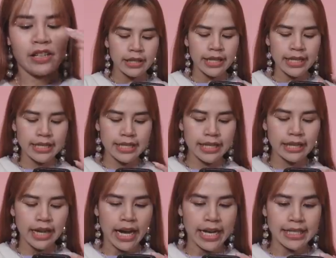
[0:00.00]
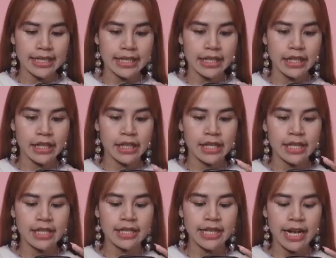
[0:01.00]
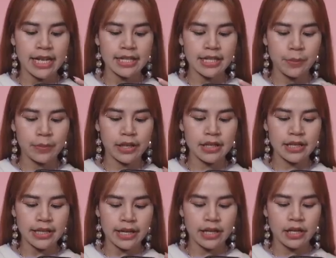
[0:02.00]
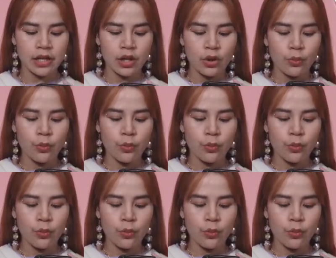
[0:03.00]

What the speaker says: The next thing I see is that someone said